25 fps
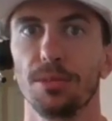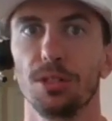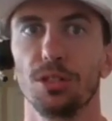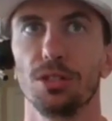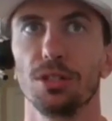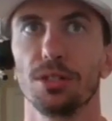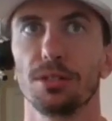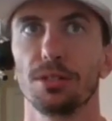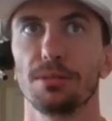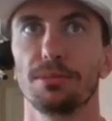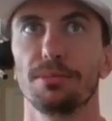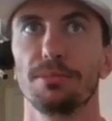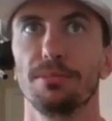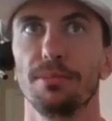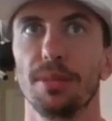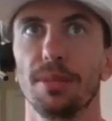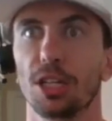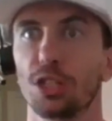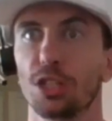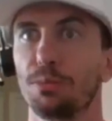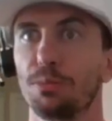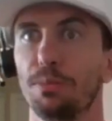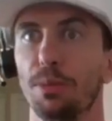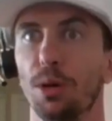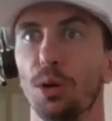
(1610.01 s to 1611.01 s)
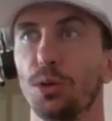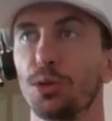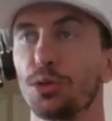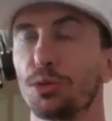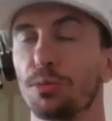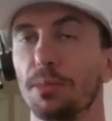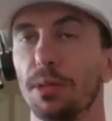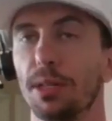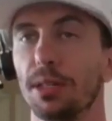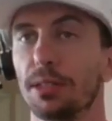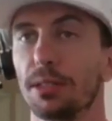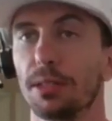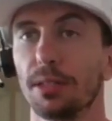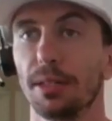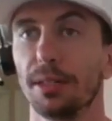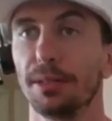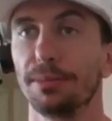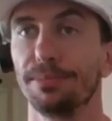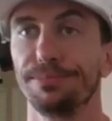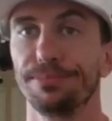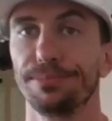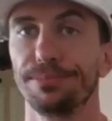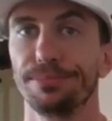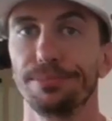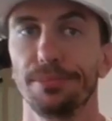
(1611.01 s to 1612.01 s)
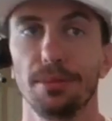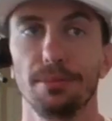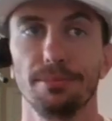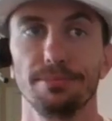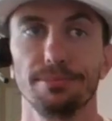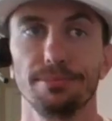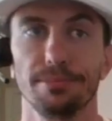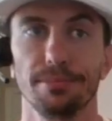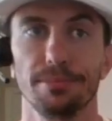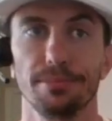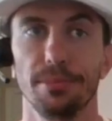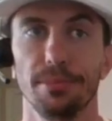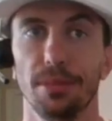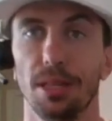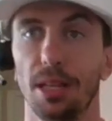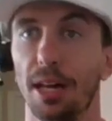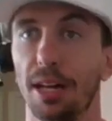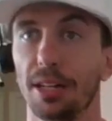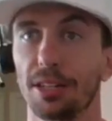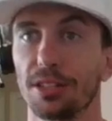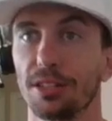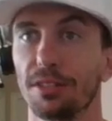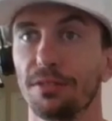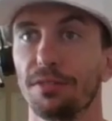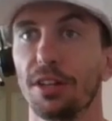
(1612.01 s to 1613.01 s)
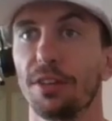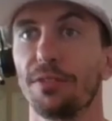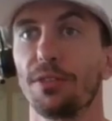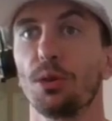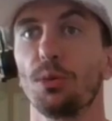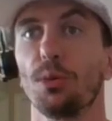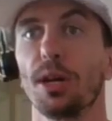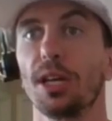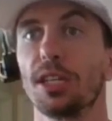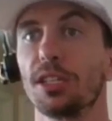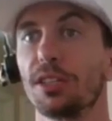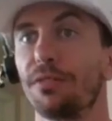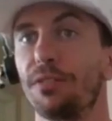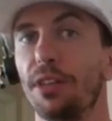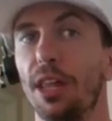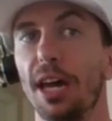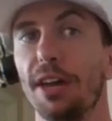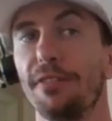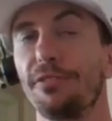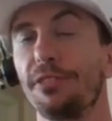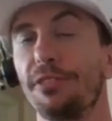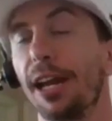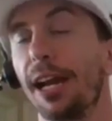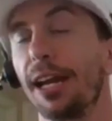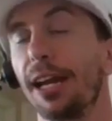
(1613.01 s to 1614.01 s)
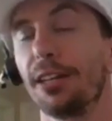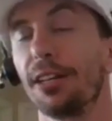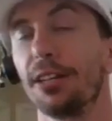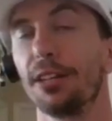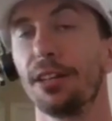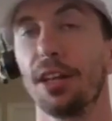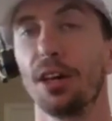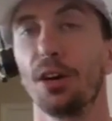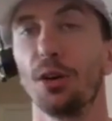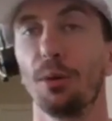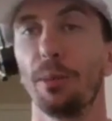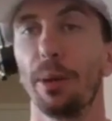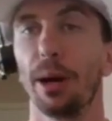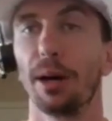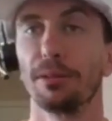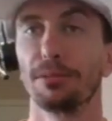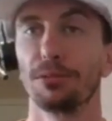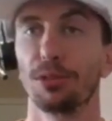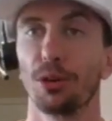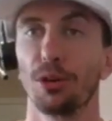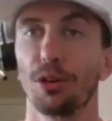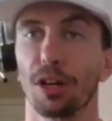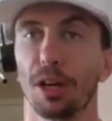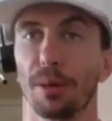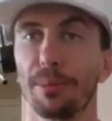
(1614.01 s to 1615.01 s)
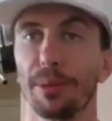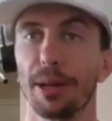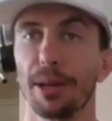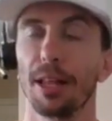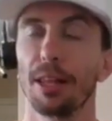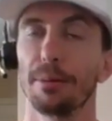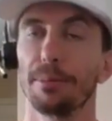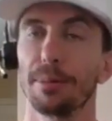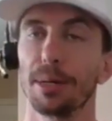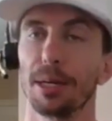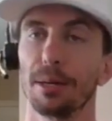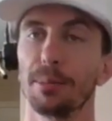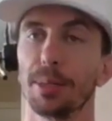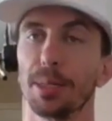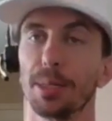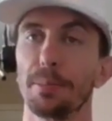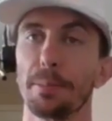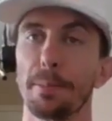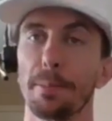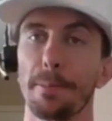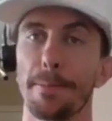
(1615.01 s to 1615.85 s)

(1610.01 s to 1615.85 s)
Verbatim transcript: just exposed me to lots of different ways of life that I didn't know about growing up in Alabama.